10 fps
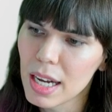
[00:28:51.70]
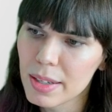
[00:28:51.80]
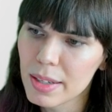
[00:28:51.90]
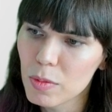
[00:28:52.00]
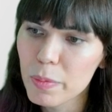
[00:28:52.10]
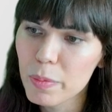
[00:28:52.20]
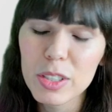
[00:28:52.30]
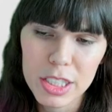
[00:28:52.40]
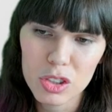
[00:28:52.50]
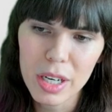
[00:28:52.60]
When we use a
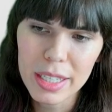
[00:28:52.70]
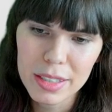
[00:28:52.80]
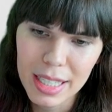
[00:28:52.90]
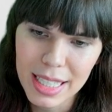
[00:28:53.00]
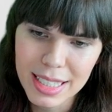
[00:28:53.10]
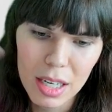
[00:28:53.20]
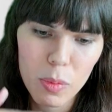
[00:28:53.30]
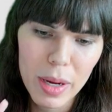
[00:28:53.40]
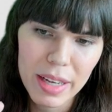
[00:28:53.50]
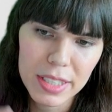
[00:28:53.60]
constructor, it's like a
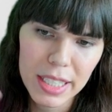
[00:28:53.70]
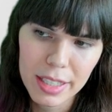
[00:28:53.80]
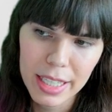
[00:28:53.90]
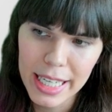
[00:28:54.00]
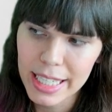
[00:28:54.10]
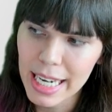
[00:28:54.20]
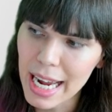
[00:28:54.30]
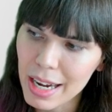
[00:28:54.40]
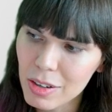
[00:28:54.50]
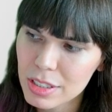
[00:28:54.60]
way of segregating it
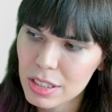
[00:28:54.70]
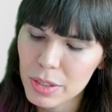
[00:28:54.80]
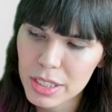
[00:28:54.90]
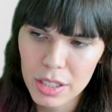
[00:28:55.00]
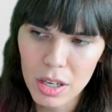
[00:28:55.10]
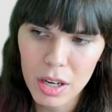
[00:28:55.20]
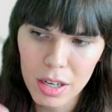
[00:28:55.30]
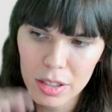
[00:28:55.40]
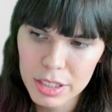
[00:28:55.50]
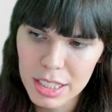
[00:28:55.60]
out. So it's
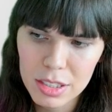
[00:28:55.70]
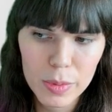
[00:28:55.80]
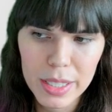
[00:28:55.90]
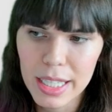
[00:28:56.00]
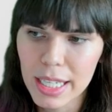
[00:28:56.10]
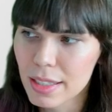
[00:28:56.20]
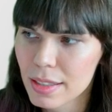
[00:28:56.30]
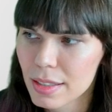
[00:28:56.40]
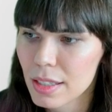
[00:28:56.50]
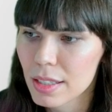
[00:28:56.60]
all just within,
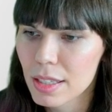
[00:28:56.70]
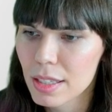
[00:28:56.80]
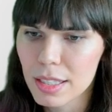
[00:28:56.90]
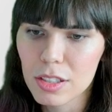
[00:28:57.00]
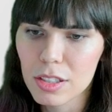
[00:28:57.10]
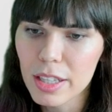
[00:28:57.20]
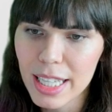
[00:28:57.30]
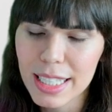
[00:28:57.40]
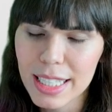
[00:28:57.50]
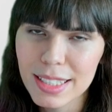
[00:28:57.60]
all the
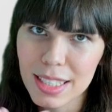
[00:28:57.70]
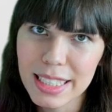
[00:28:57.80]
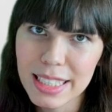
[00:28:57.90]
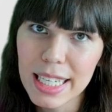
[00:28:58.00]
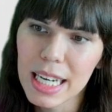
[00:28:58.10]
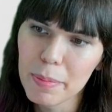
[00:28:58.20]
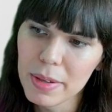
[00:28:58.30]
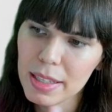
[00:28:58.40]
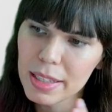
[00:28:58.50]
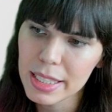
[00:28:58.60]
things that are setting up
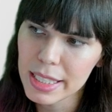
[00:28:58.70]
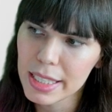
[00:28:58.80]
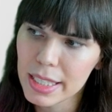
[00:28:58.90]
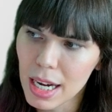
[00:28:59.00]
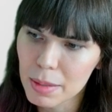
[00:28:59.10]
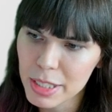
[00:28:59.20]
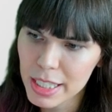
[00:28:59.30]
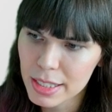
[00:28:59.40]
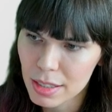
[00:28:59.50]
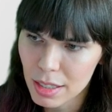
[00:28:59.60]
the
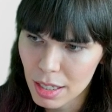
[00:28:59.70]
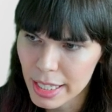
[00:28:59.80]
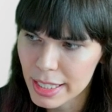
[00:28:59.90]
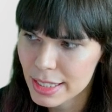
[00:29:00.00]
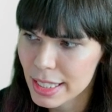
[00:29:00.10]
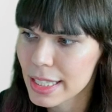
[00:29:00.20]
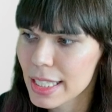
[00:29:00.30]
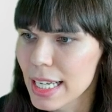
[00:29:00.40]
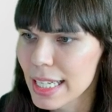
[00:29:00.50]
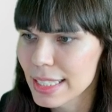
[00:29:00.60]
object are inside the
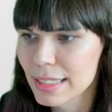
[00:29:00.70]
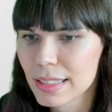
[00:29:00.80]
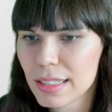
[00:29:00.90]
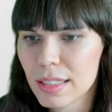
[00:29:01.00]
class.